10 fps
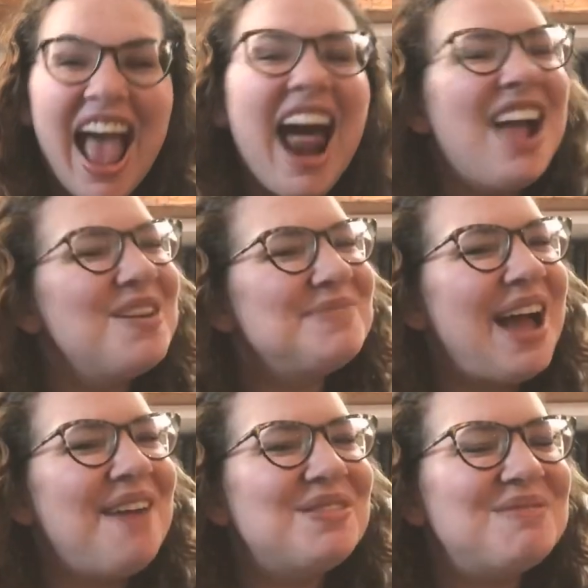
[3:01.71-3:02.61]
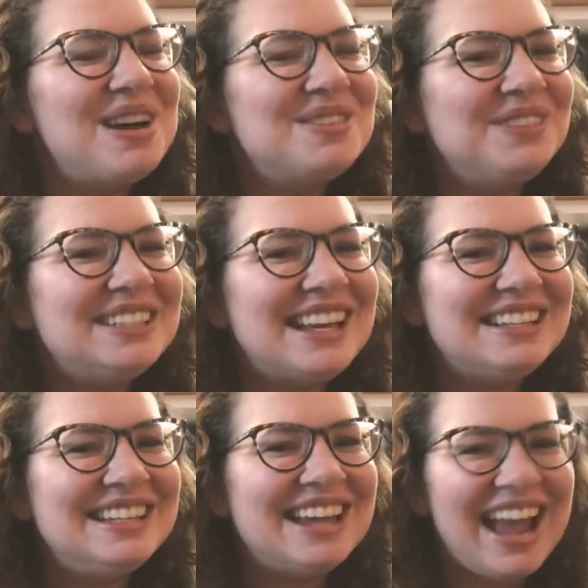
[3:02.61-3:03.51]
I hope you have a wonderful day
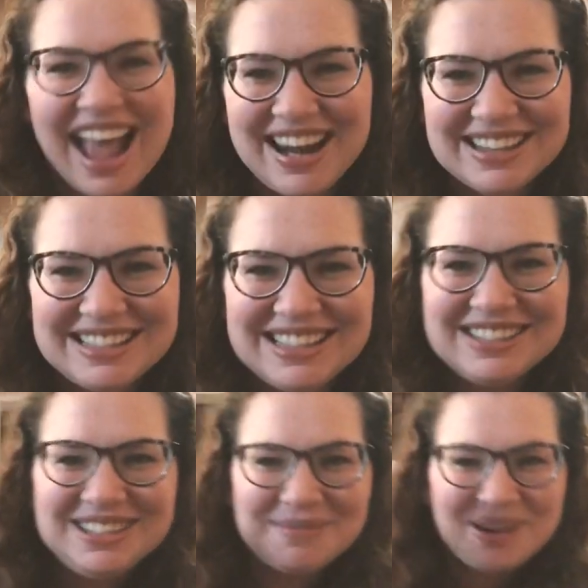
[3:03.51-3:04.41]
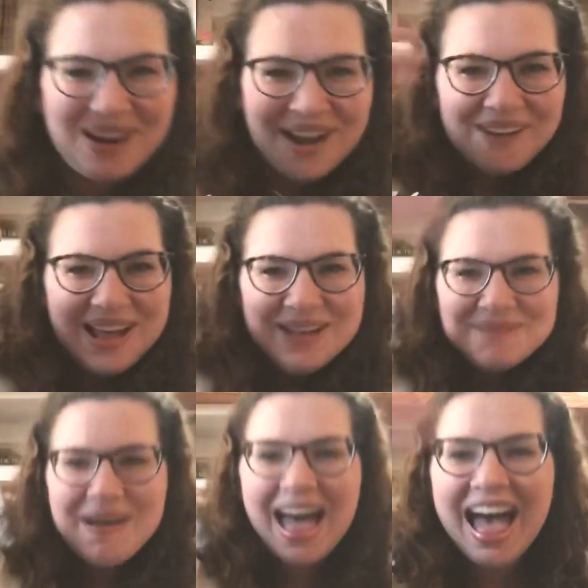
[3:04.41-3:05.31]
today and I'll see you tomorrow.
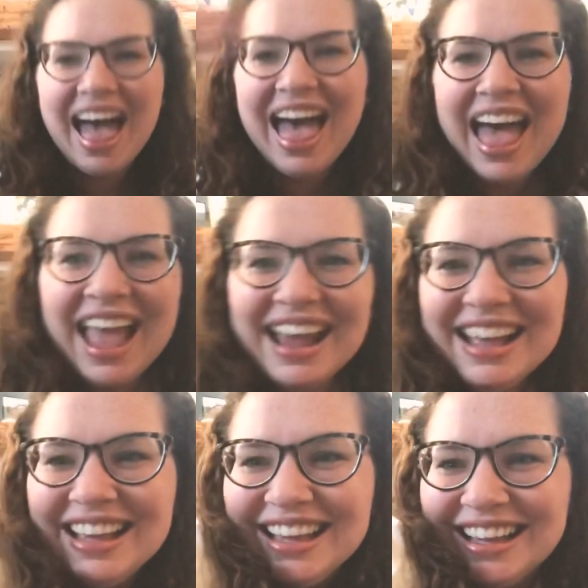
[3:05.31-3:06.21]
Bye!